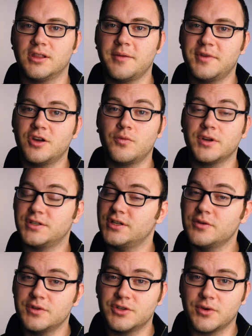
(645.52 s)
Let me know what
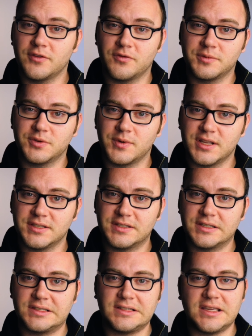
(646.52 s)
you enjoyed from
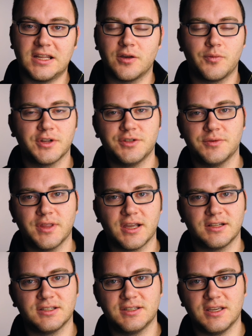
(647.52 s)
2016, what you would like
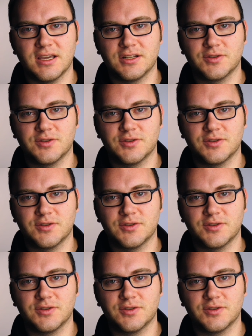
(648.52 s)
to see in